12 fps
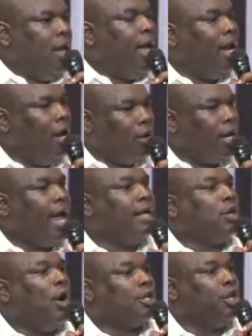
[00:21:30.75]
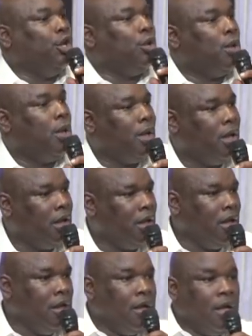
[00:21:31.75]
Hello, could I talk to you?
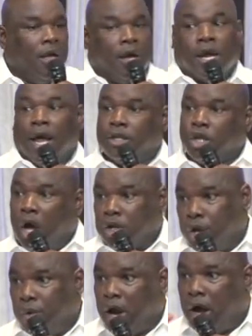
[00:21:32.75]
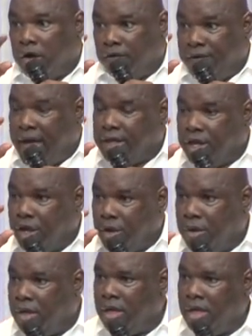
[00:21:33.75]
Could I talk to you without offending you?